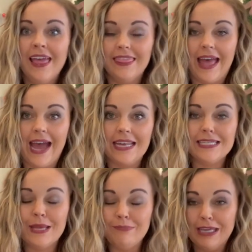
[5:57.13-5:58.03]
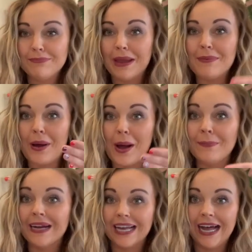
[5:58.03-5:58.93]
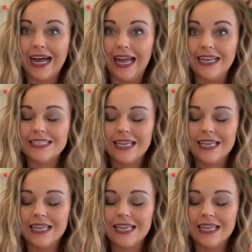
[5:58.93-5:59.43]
that me and my mom cut.